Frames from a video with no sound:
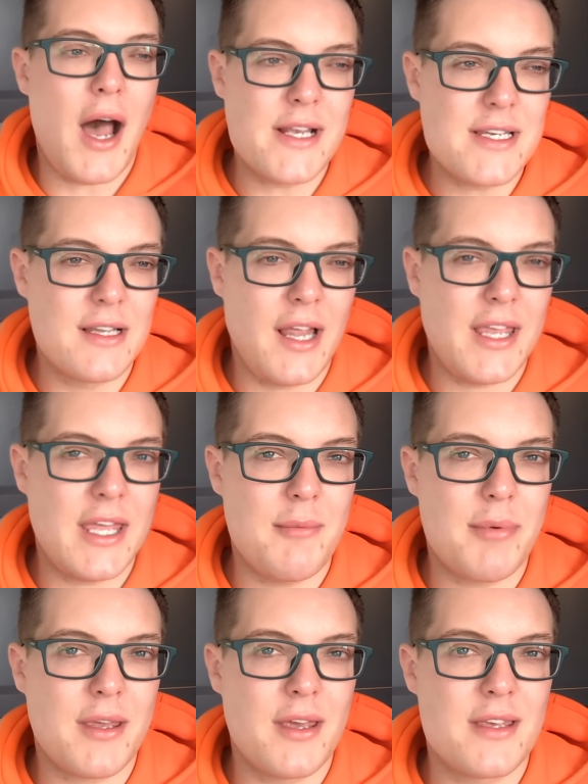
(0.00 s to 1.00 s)
I didn't like
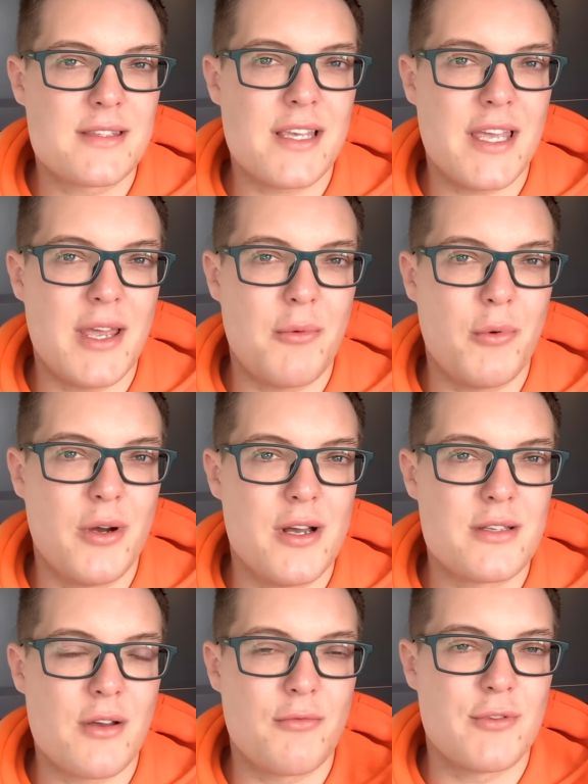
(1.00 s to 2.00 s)
it because it
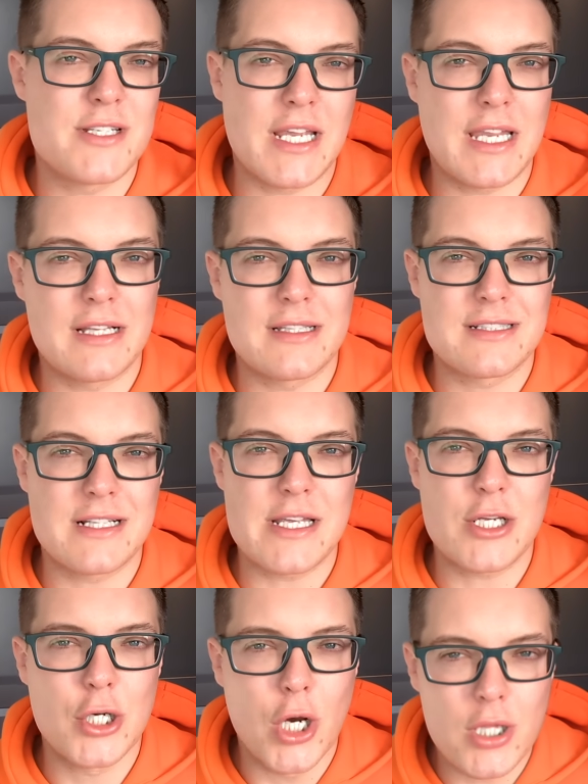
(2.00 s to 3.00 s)
was
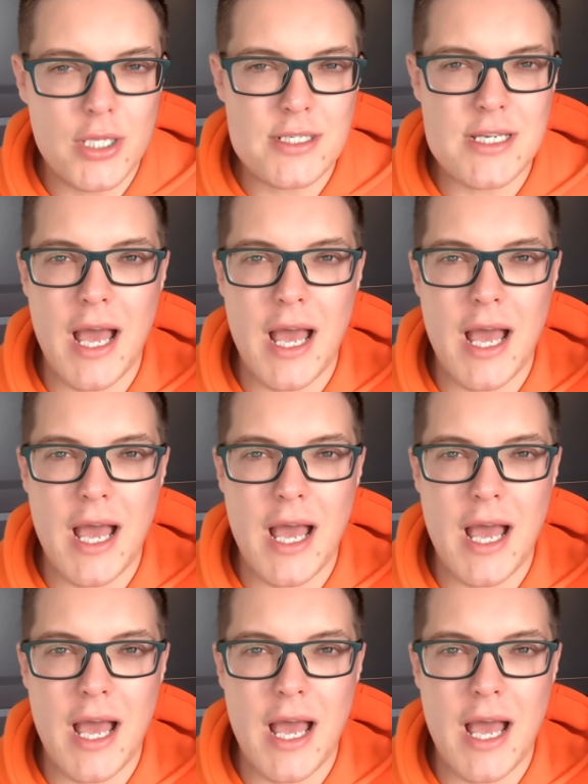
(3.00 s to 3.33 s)
ridiculously coloured,